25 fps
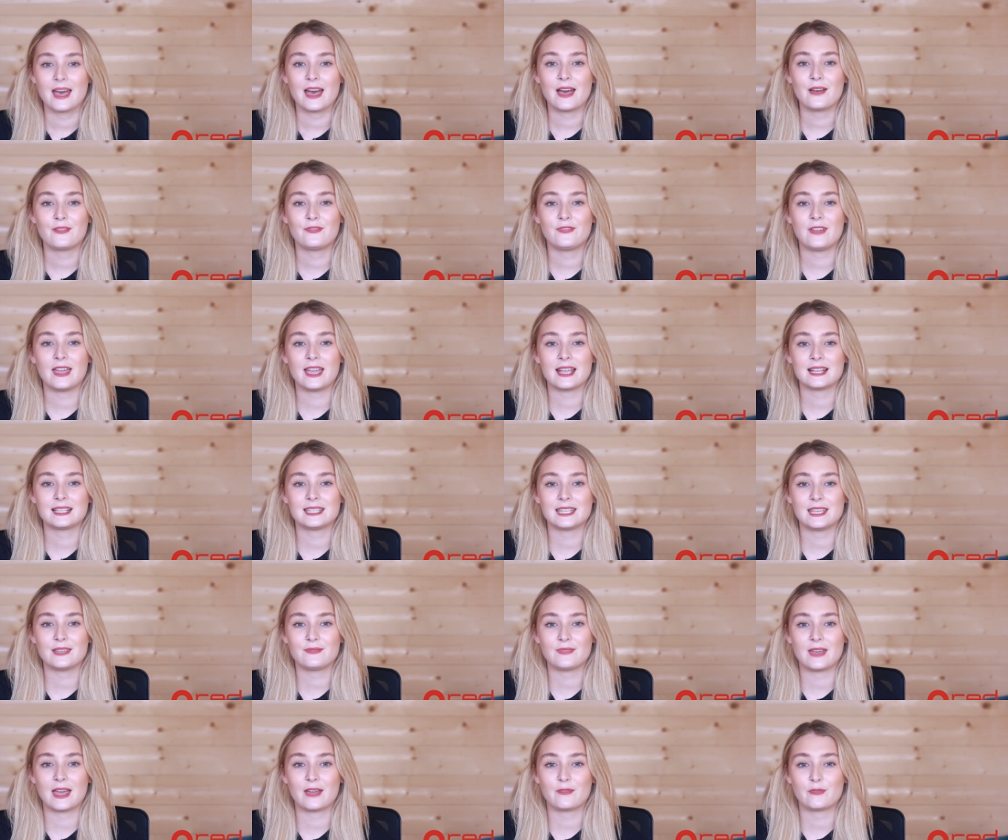
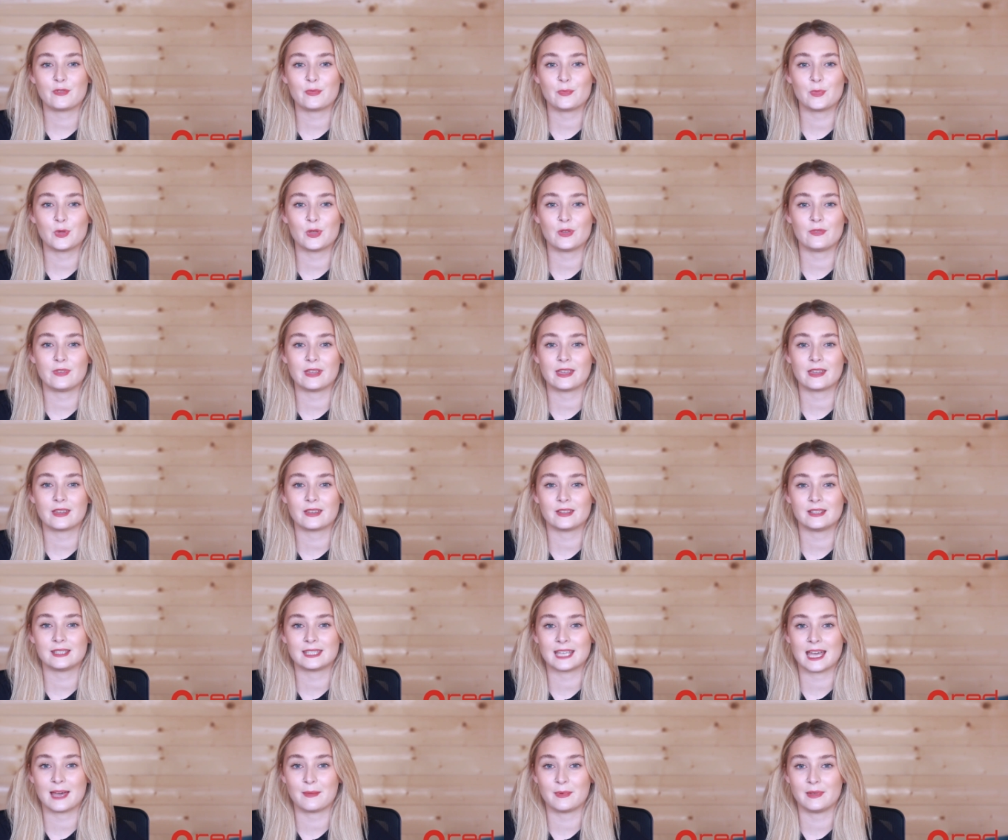Effective at removing
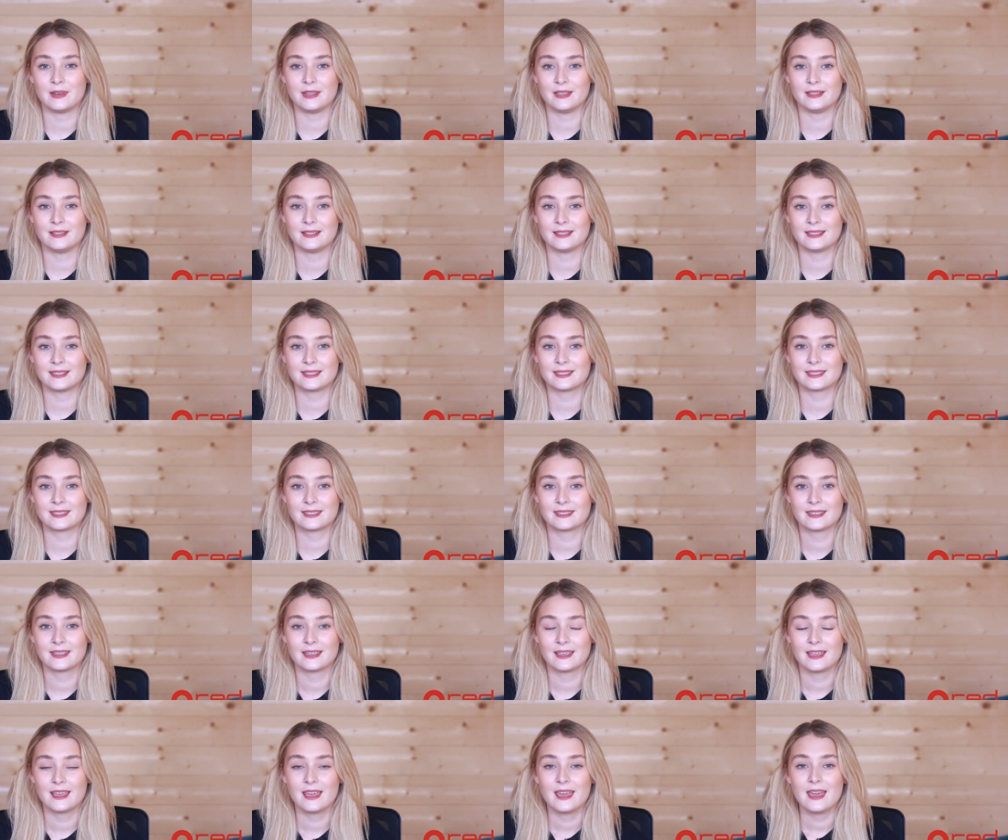contaminants.
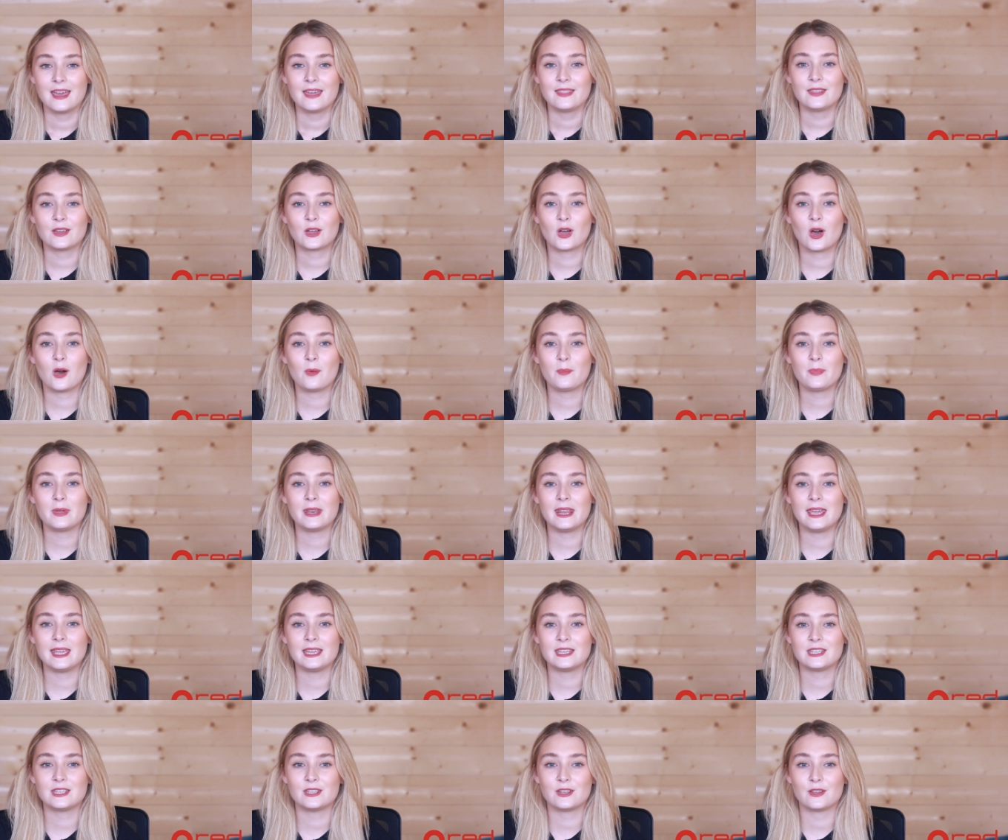The
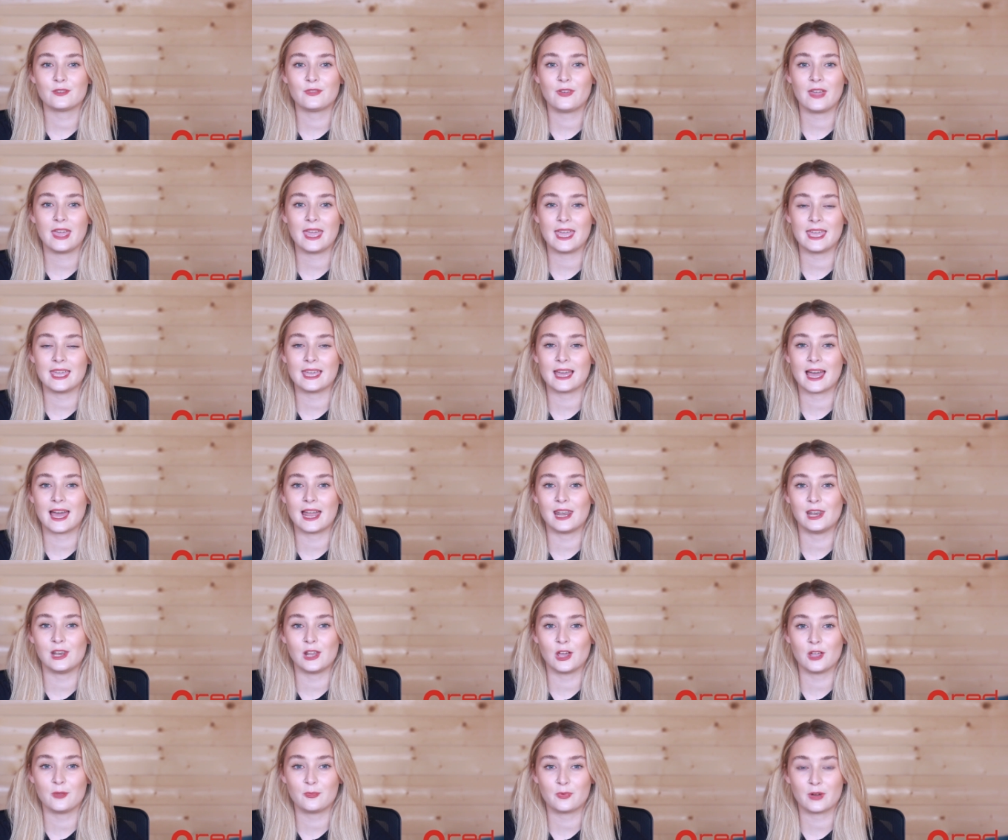combination of heat
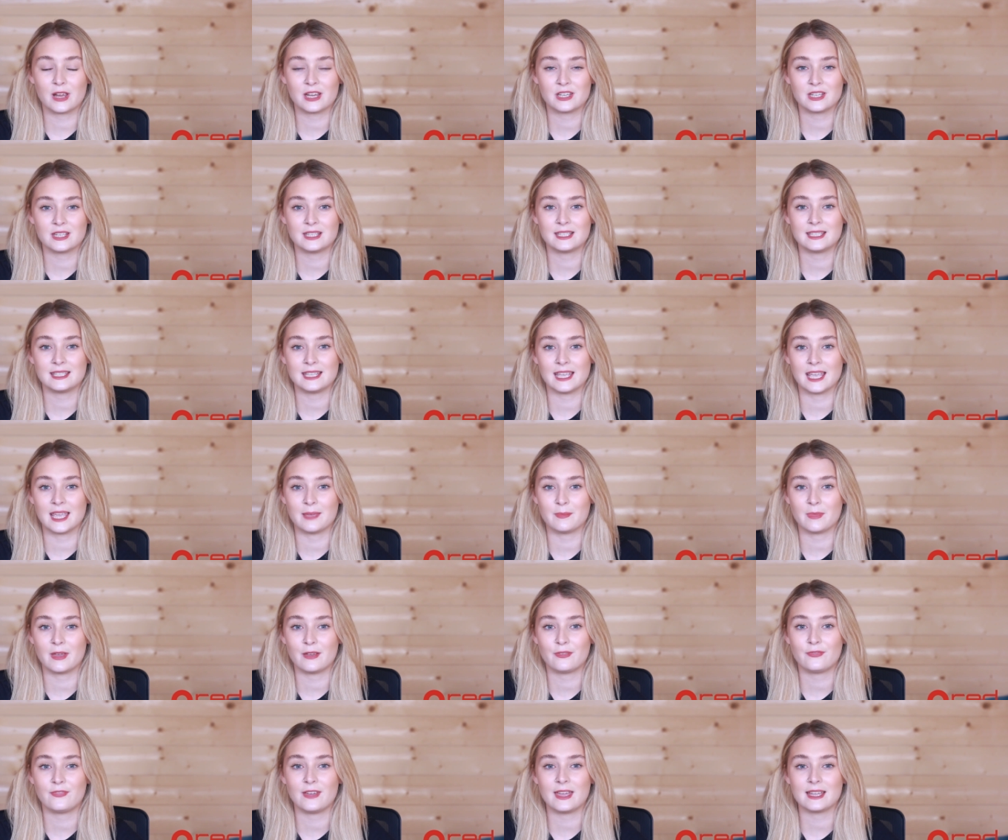and low pressure steam
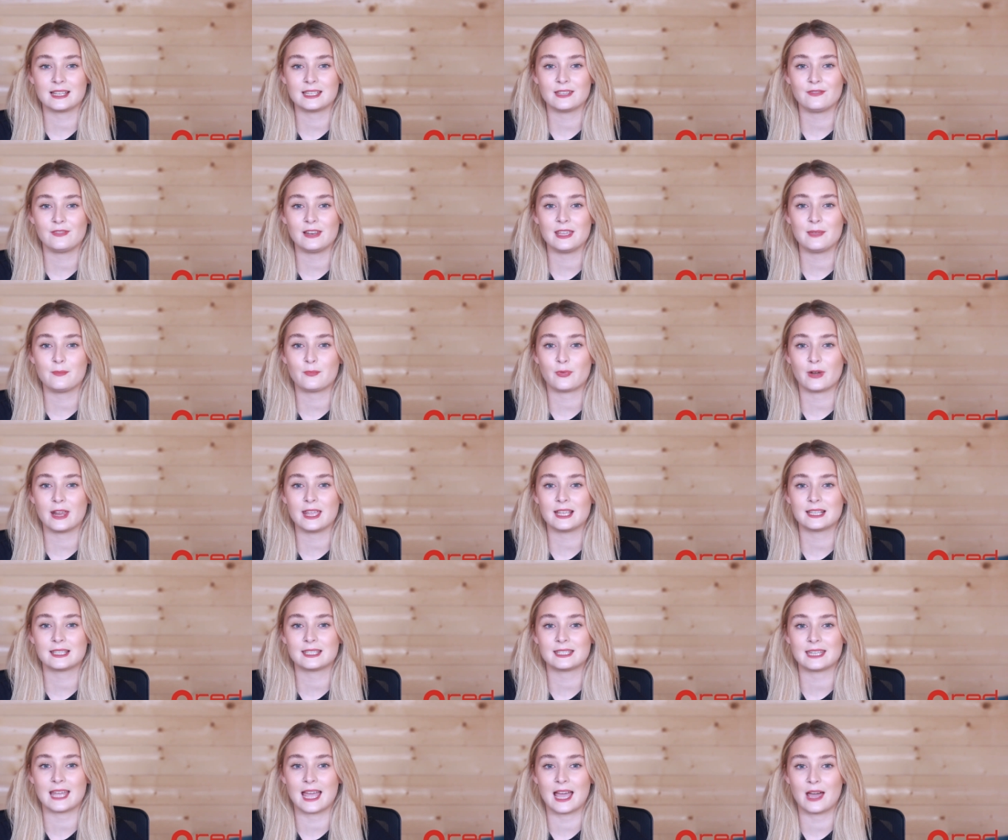effectively
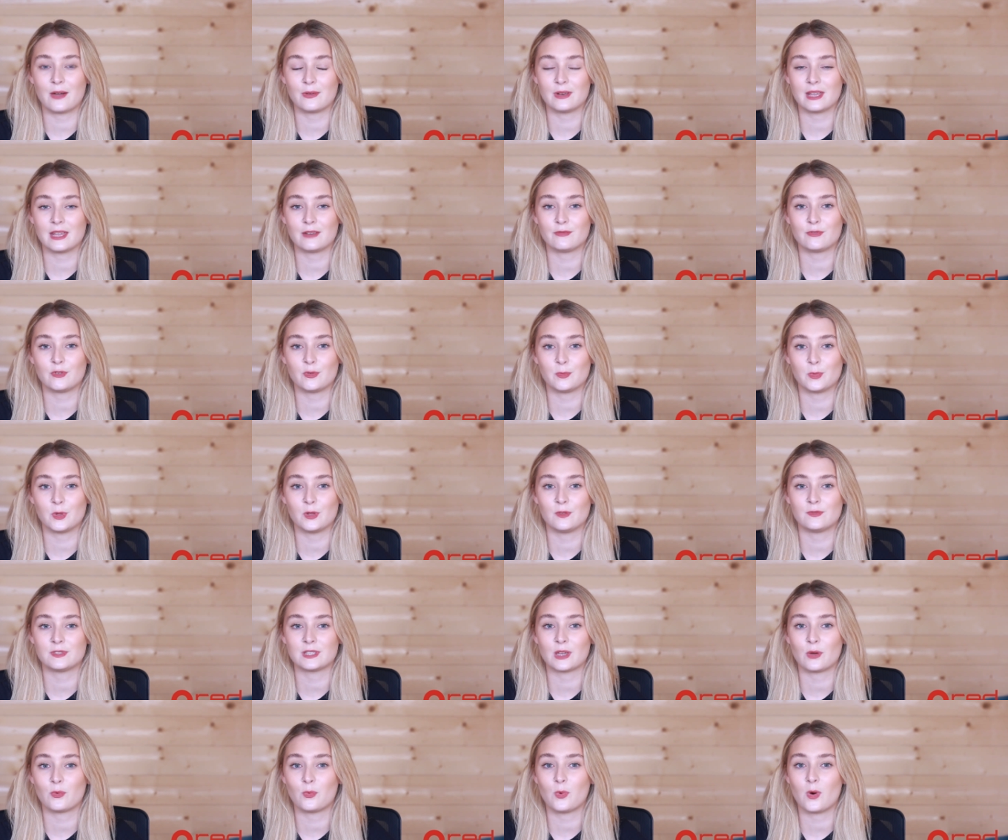breaks down and
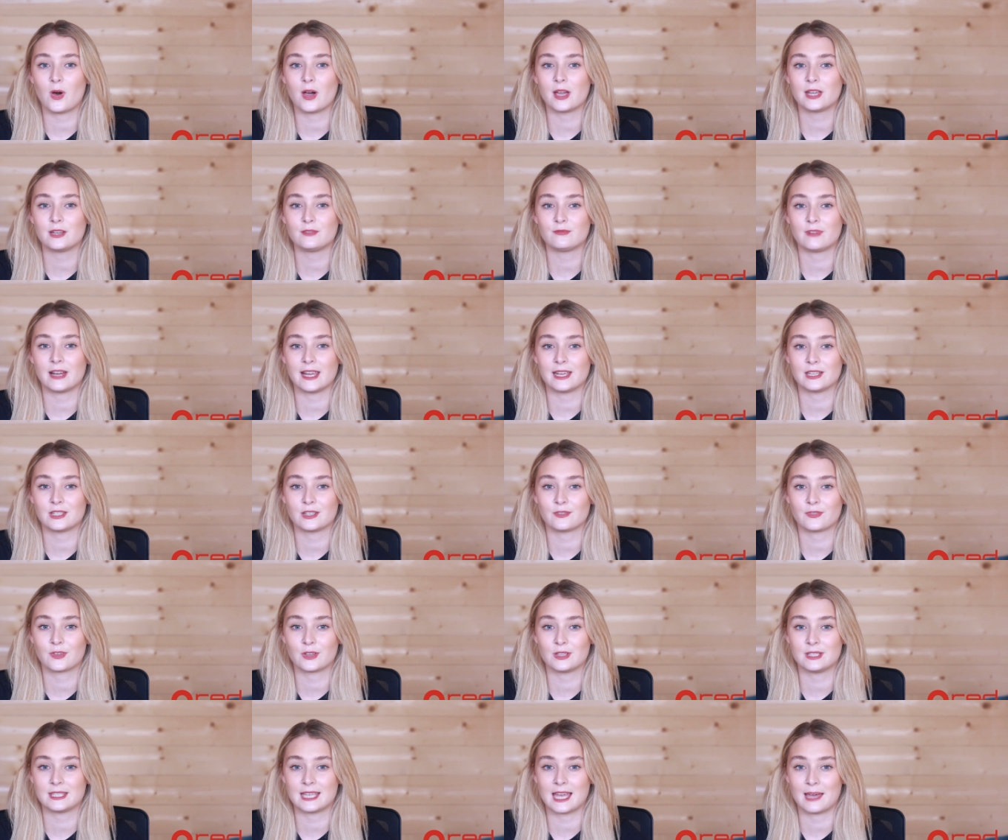removes a wide range
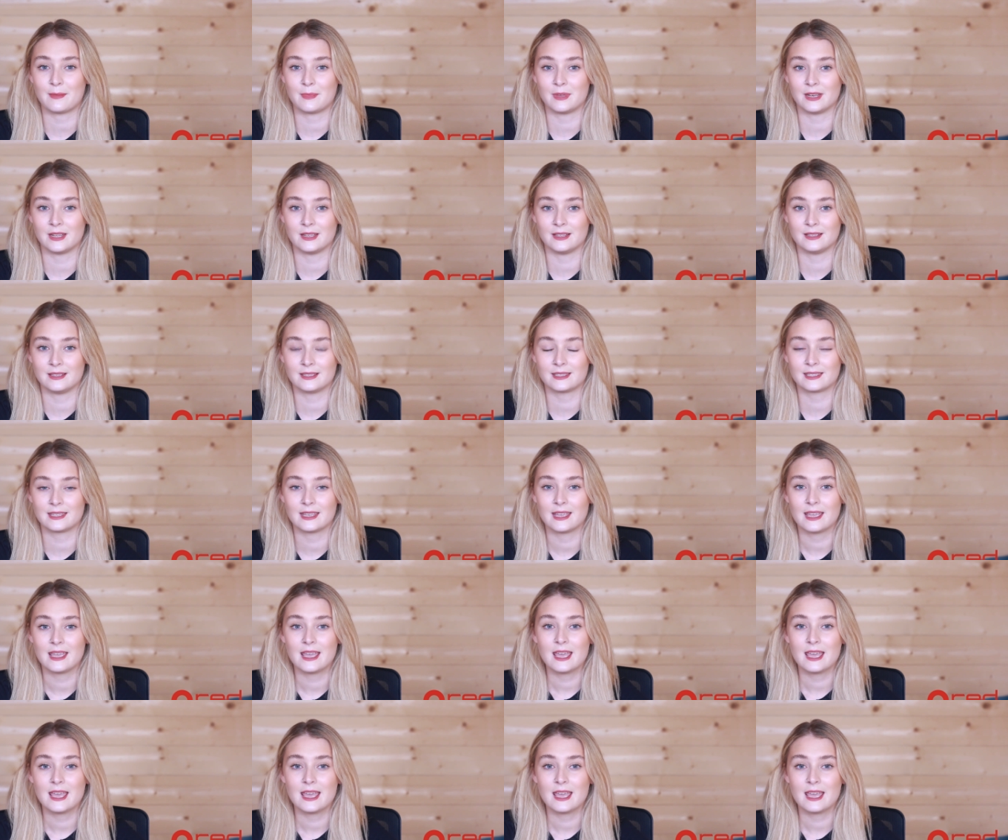of contaminants.